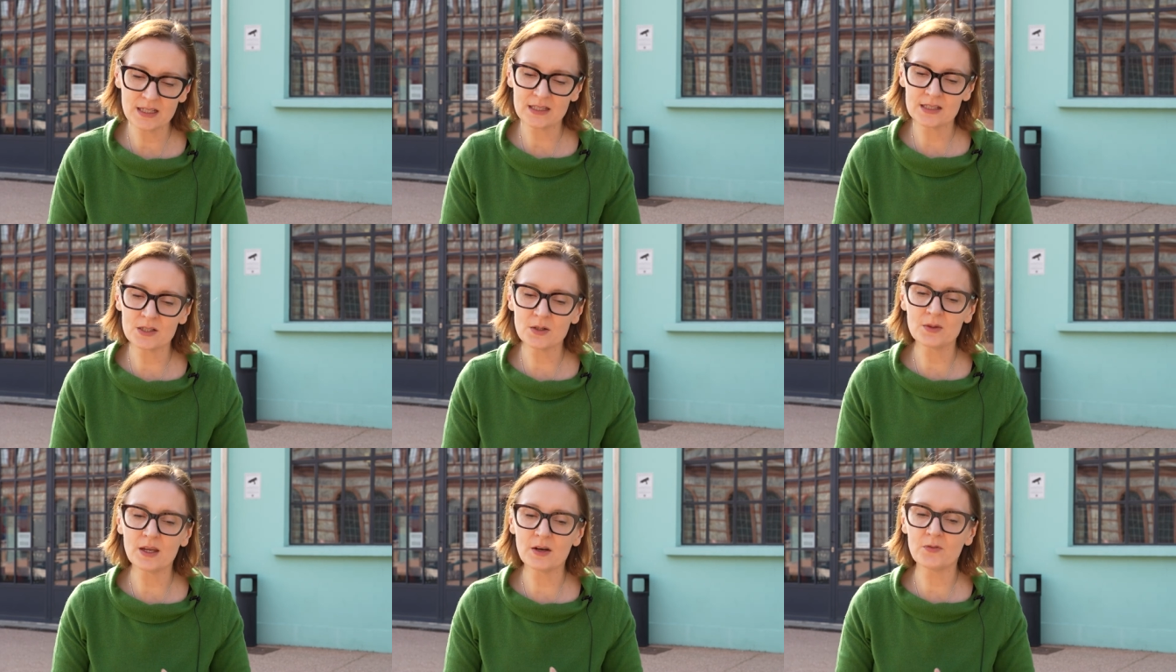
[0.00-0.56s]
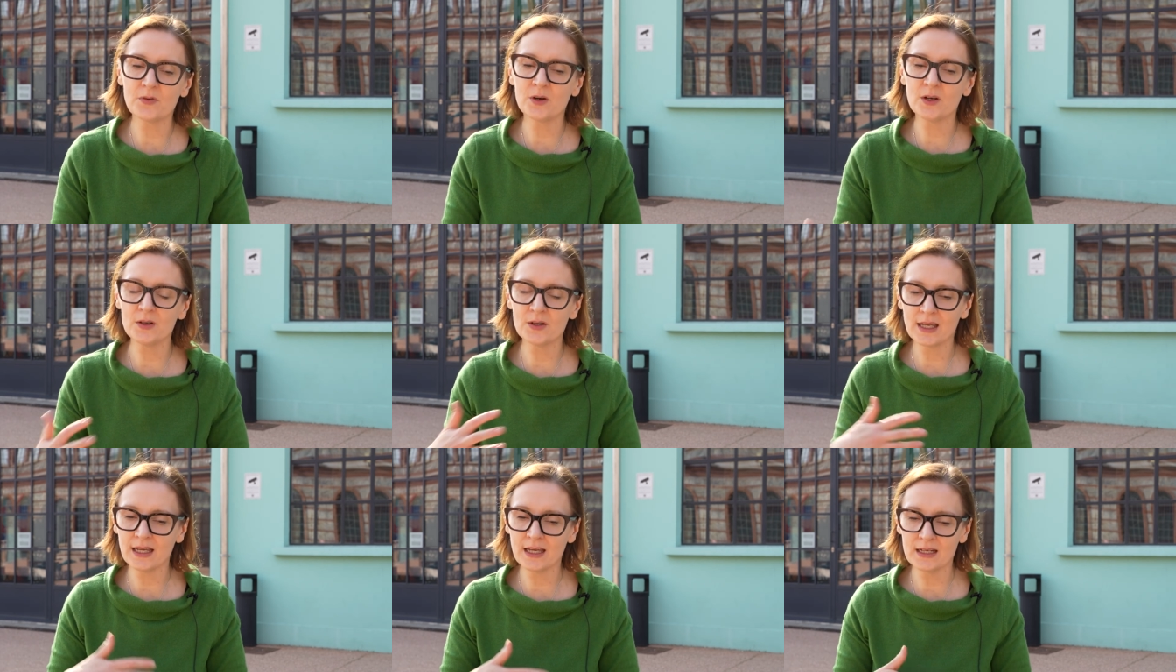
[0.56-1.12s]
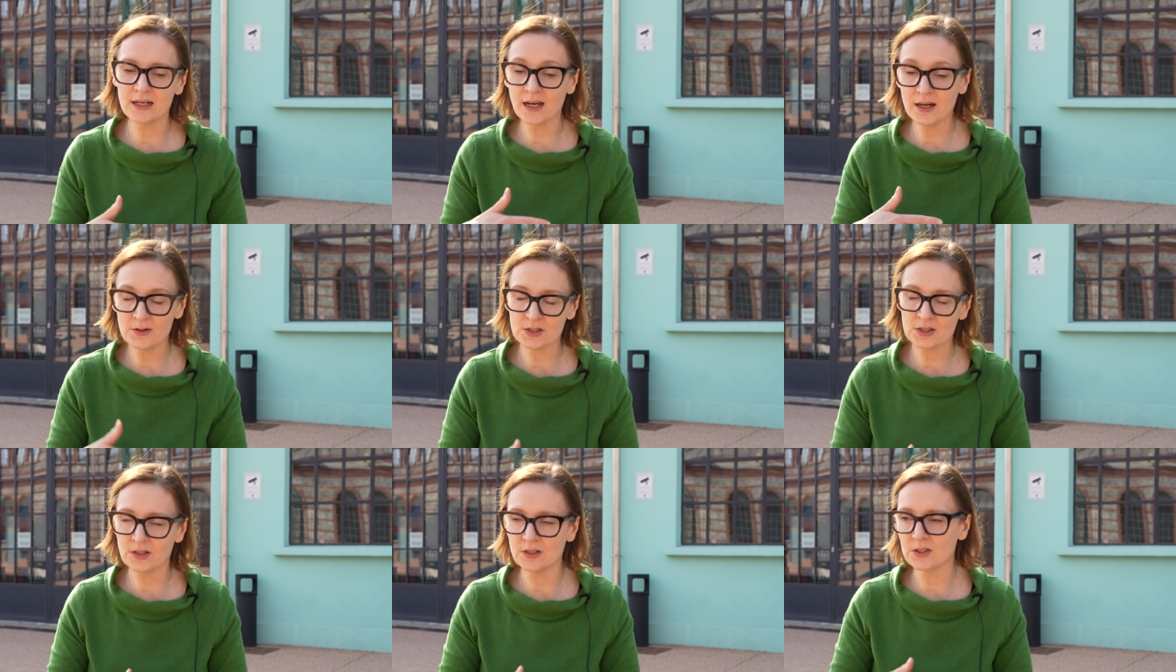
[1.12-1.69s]
And so therefore looking at
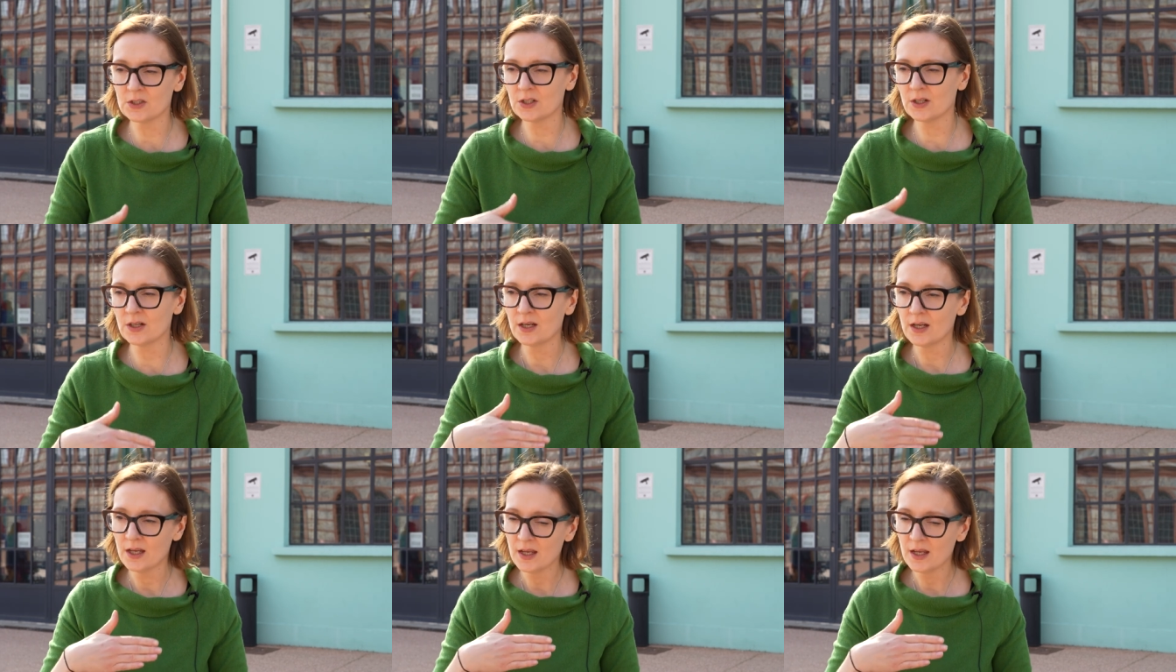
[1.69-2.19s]
Irish culture